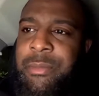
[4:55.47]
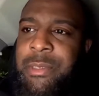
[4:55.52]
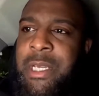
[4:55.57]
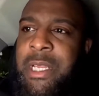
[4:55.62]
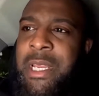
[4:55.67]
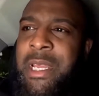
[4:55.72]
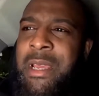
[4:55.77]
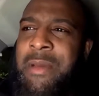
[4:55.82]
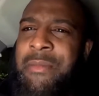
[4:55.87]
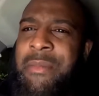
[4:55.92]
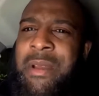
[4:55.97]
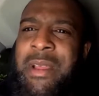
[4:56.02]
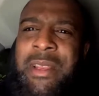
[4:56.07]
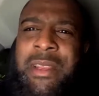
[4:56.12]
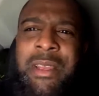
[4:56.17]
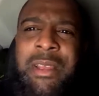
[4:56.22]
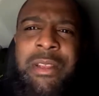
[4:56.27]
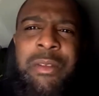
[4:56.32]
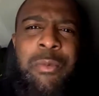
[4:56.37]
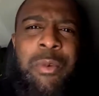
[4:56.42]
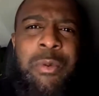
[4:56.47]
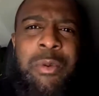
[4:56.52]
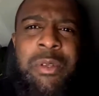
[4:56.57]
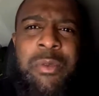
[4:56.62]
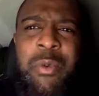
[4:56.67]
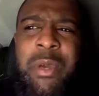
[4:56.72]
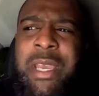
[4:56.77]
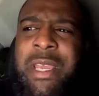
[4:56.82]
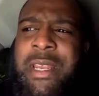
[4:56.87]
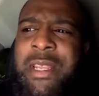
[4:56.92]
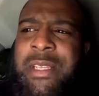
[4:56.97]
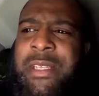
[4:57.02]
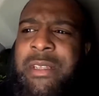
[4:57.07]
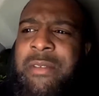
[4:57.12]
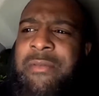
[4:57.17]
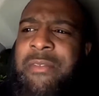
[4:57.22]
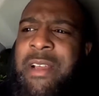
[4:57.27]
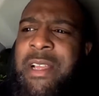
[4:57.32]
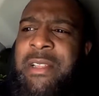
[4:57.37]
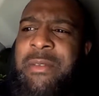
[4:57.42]
And what was weird is
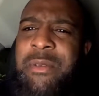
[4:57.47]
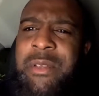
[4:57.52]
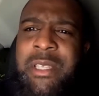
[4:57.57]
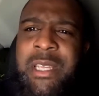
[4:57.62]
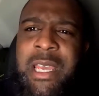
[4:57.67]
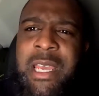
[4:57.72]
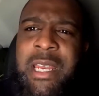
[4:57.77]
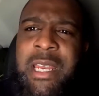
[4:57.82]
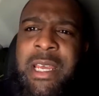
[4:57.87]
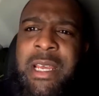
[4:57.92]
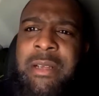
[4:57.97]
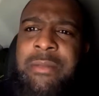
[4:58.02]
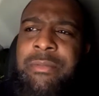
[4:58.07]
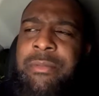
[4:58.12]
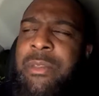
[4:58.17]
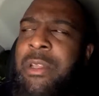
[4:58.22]
the fans were saying that...